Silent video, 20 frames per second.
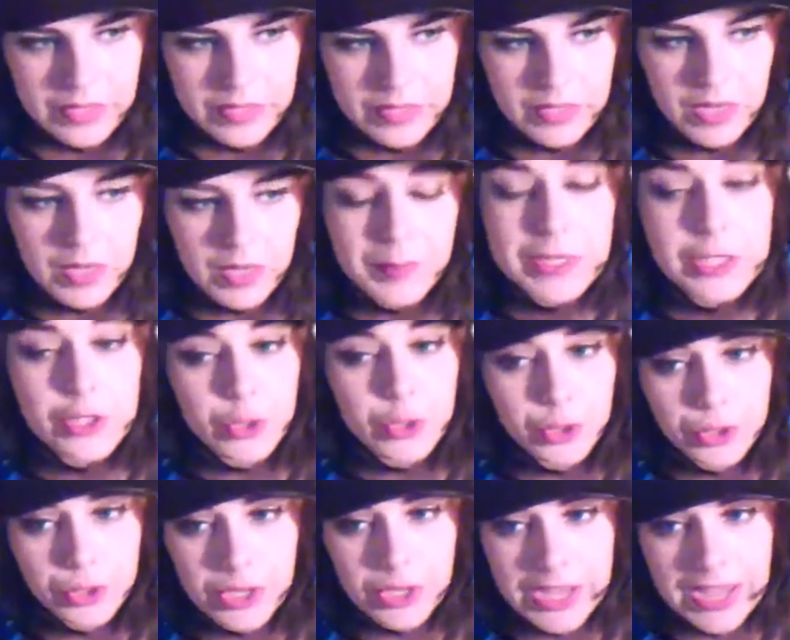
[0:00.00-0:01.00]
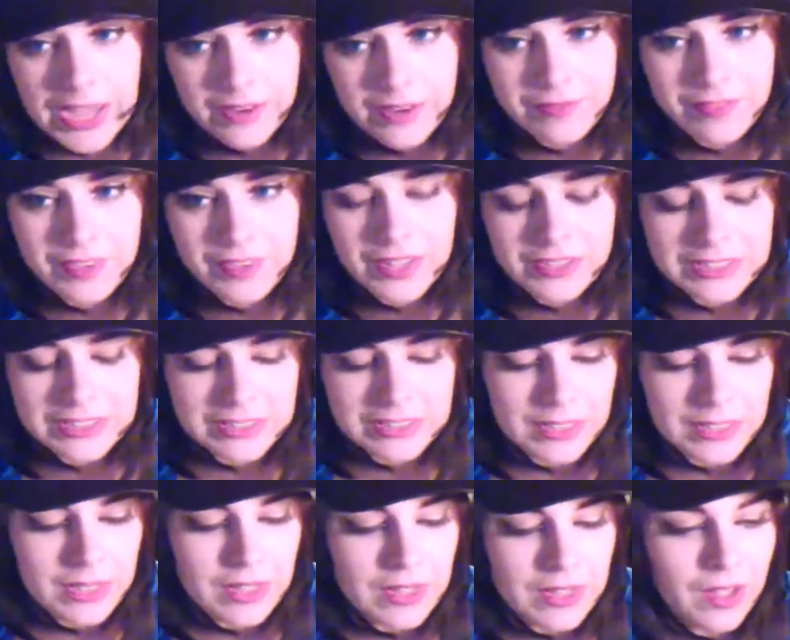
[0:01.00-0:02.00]
Make sure your head
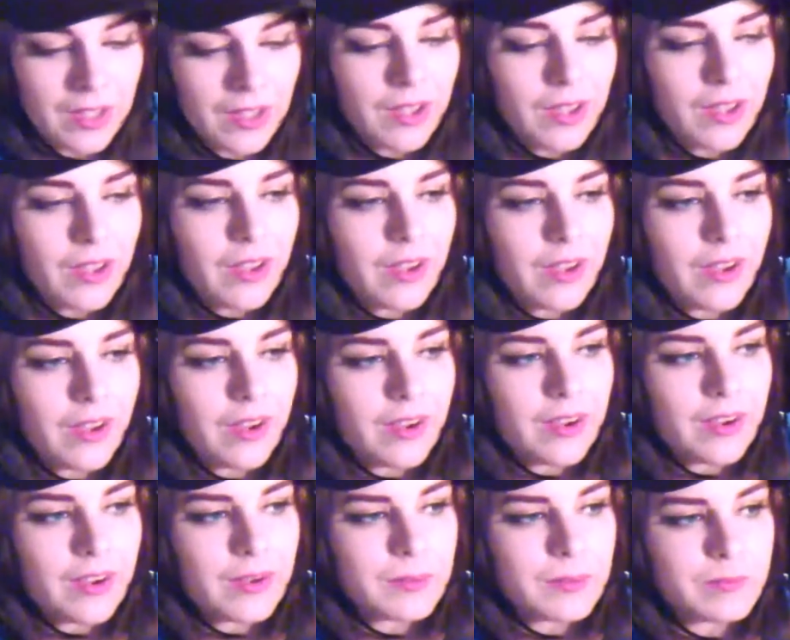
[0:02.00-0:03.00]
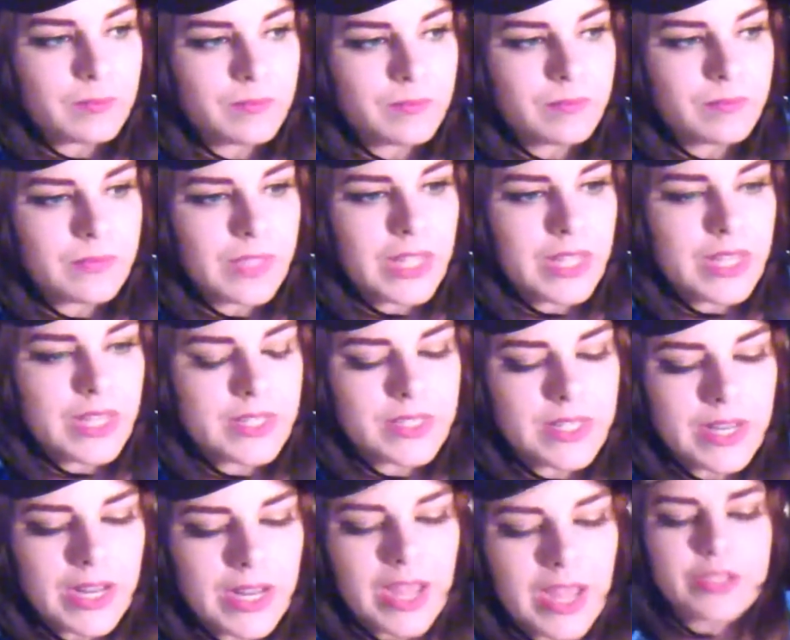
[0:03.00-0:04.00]
fits. And
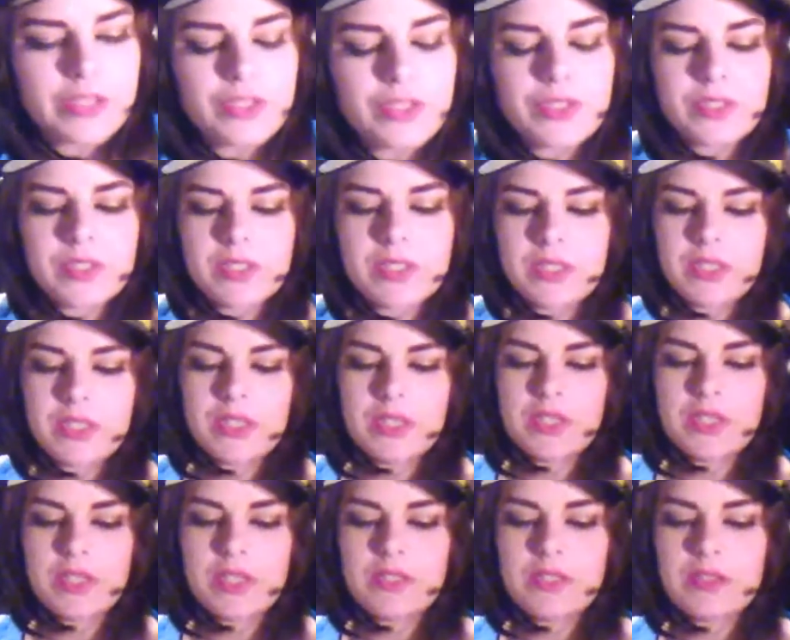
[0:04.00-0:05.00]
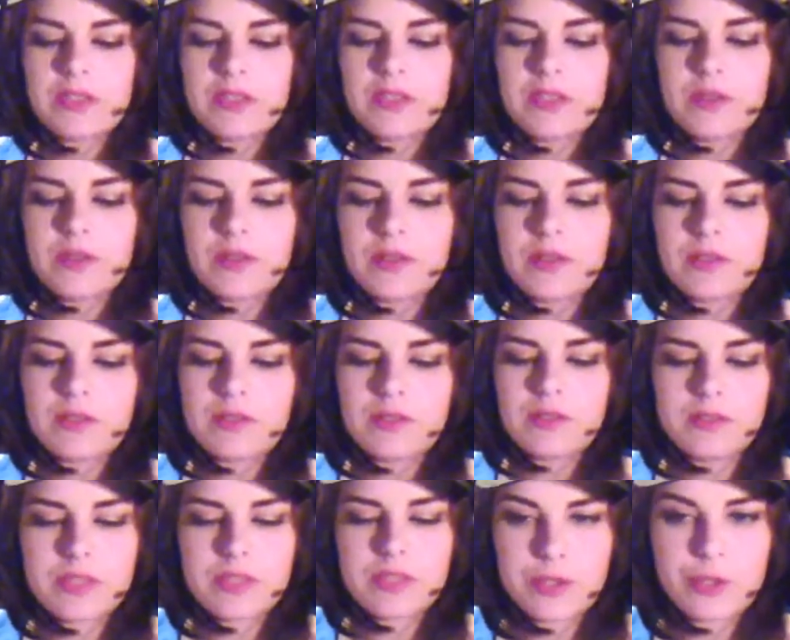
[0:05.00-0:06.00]
then actually
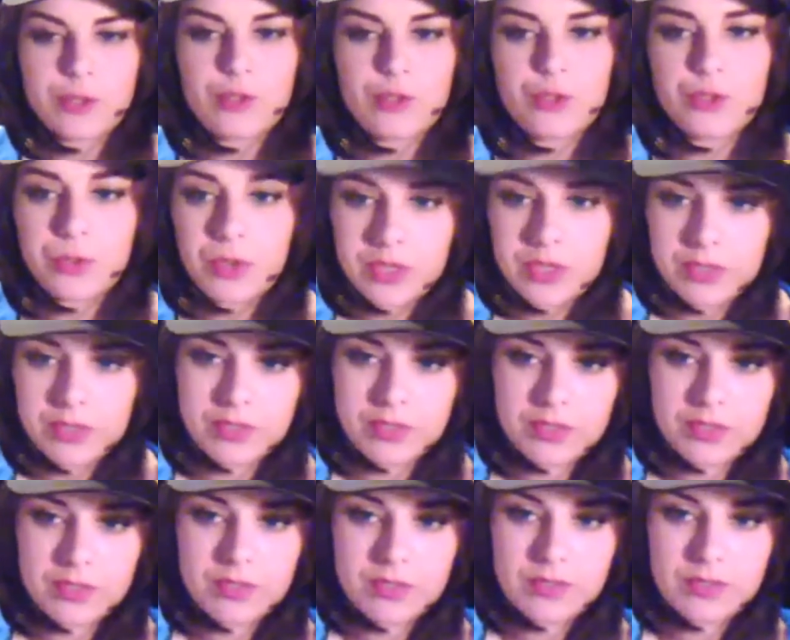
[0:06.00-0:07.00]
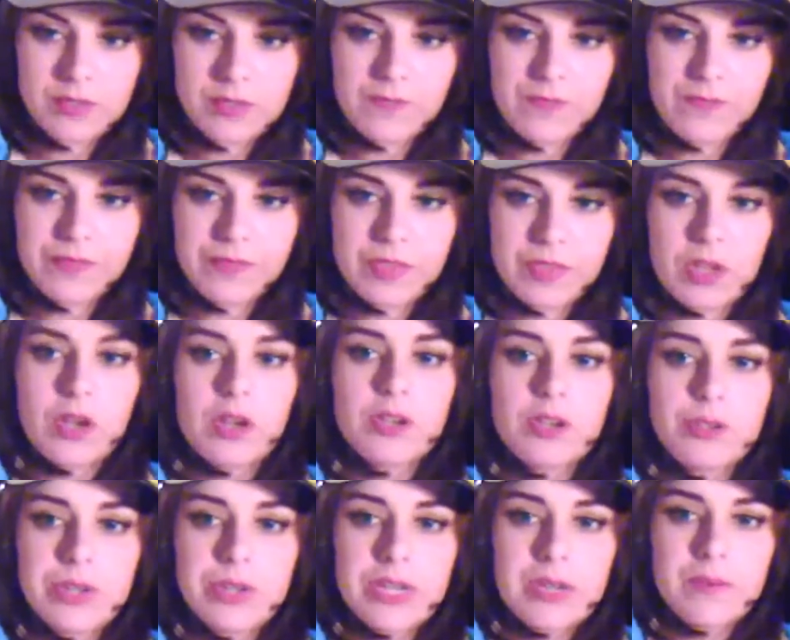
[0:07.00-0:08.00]
there's shorts
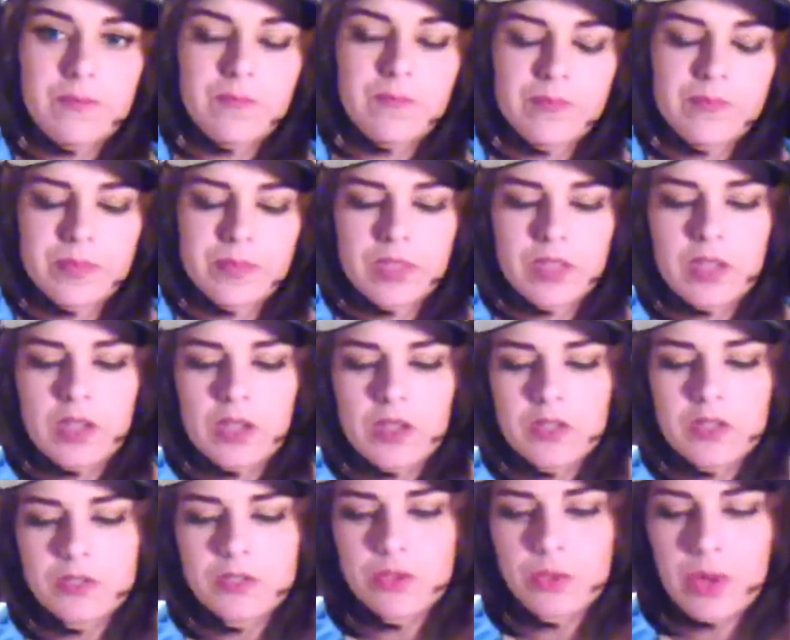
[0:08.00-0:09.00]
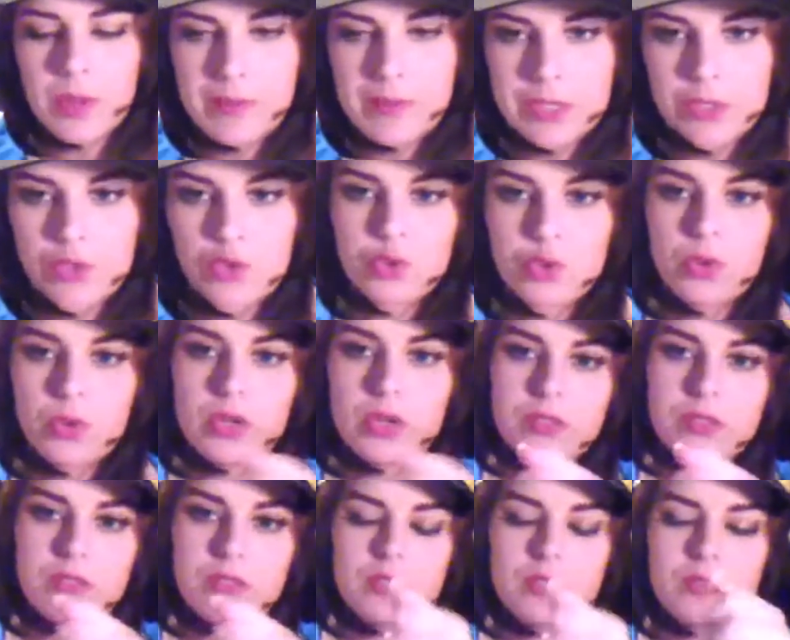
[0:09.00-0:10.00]
under it. So I made
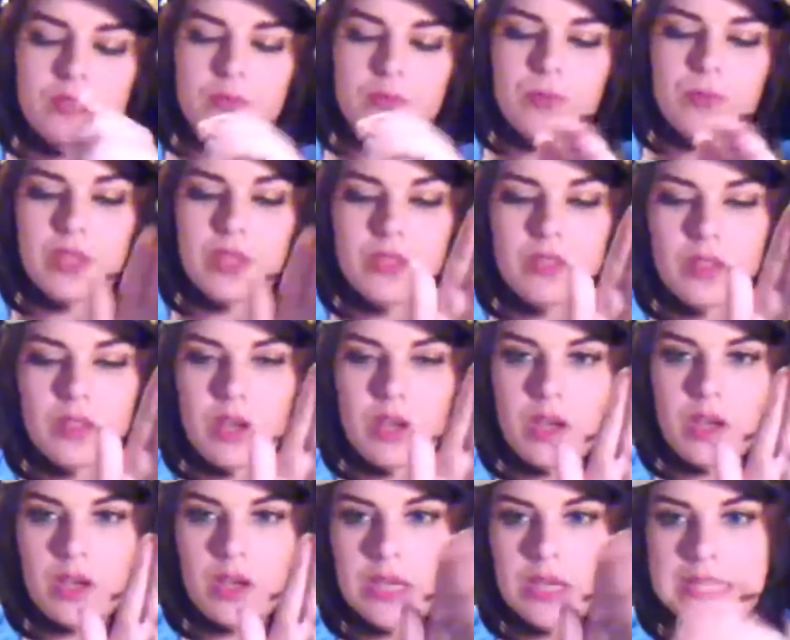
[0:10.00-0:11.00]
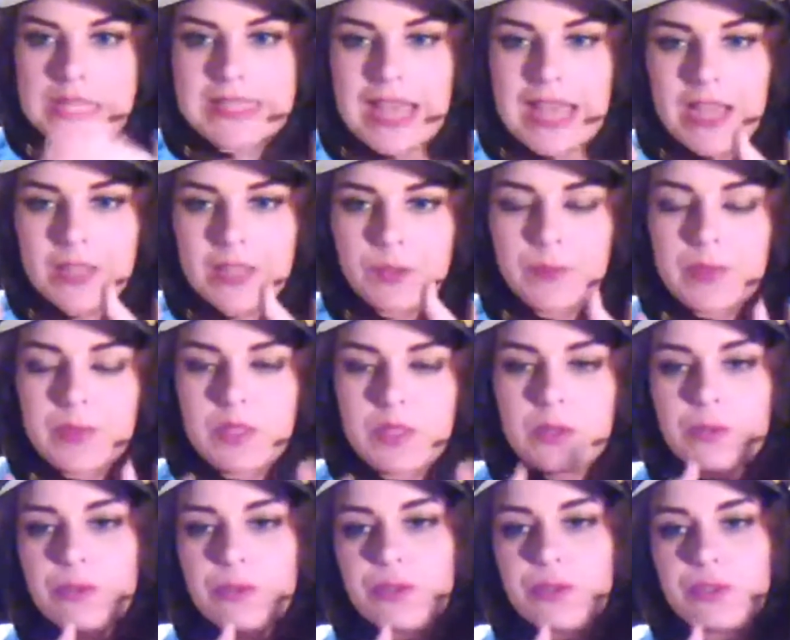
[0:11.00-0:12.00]
shorts with a clasp
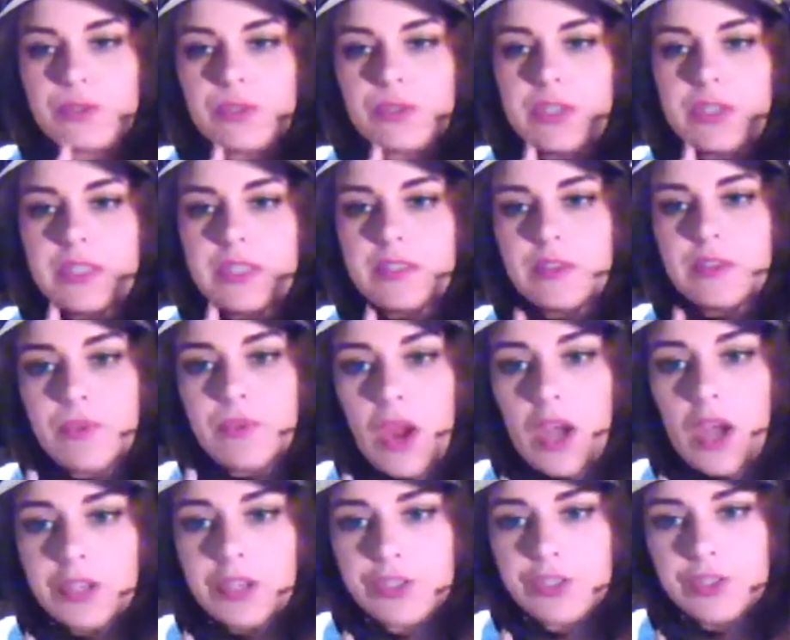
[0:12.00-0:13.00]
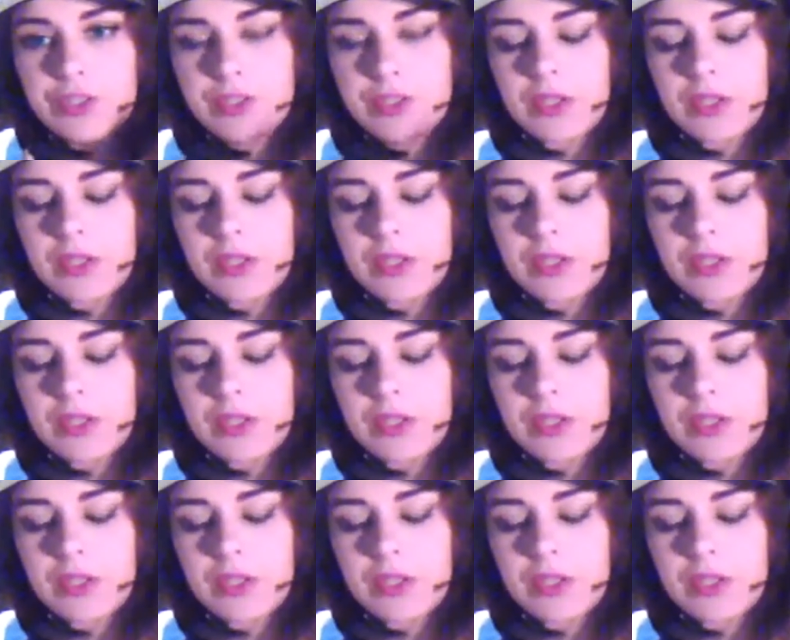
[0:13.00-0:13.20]
closure in the crotch.